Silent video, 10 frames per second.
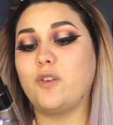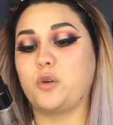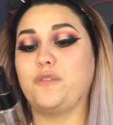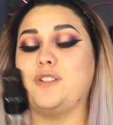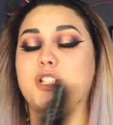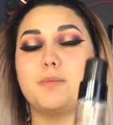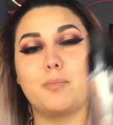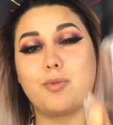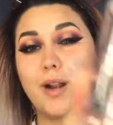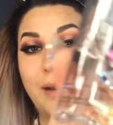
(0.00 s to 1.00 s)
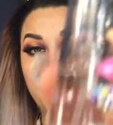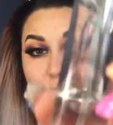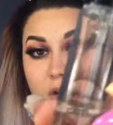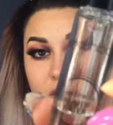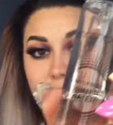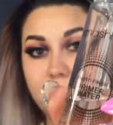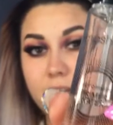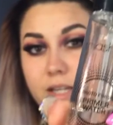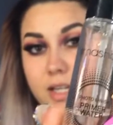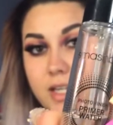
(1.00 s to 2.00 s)
Photo Finish Primer Water.
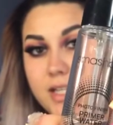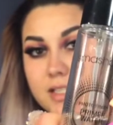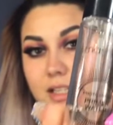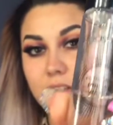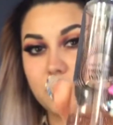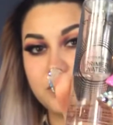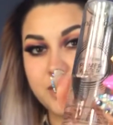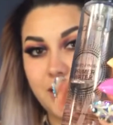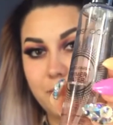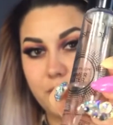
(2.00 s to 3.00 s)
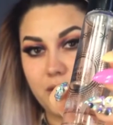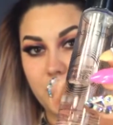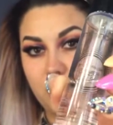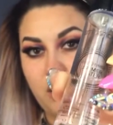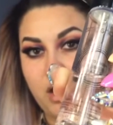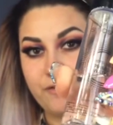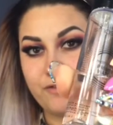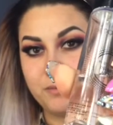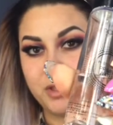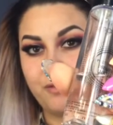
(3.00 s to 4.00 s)
It's a little sample that I got
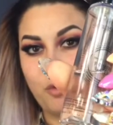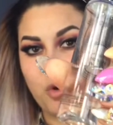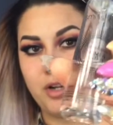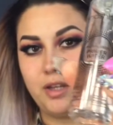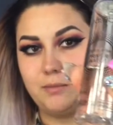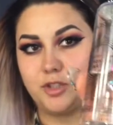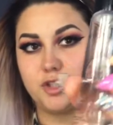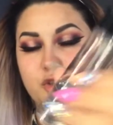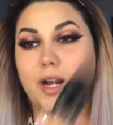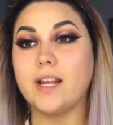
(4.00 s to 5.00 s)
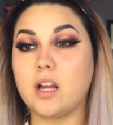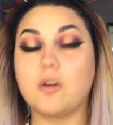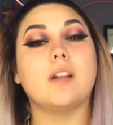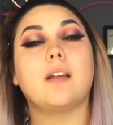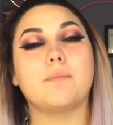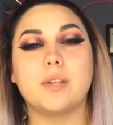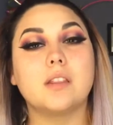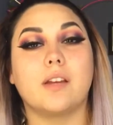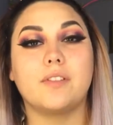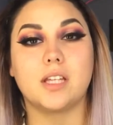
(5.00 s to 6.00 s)
from Sephora that I'm just trying out, and I've been
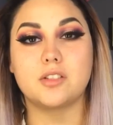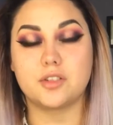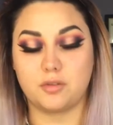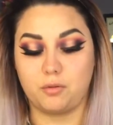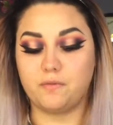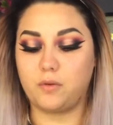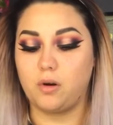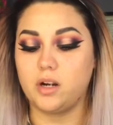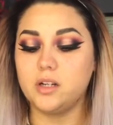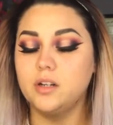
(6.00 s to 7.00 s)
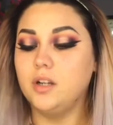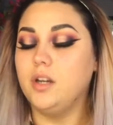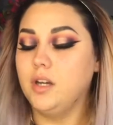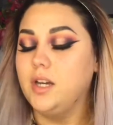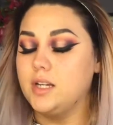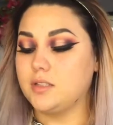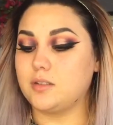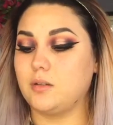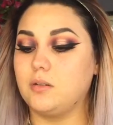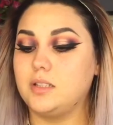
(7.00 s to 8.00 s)
loving it so far.
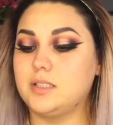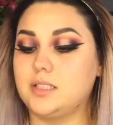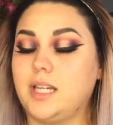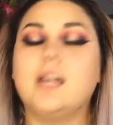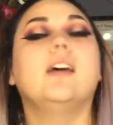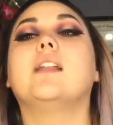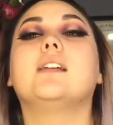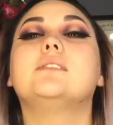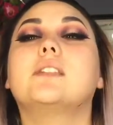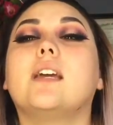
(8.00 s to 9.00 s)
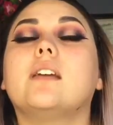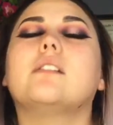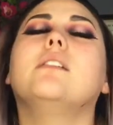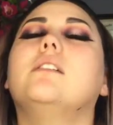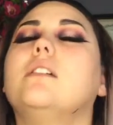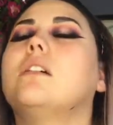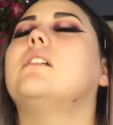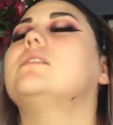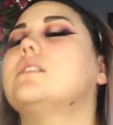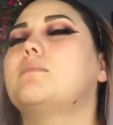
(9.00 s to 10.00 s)
So let's get a
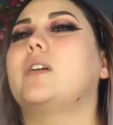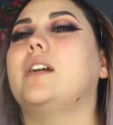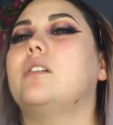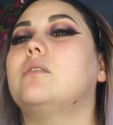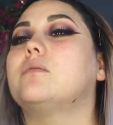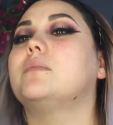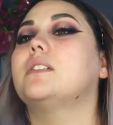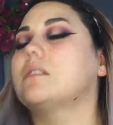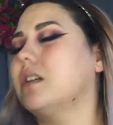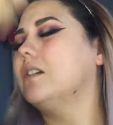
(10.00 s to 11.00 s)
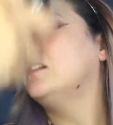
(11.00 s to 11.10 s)
little spray. Oh, this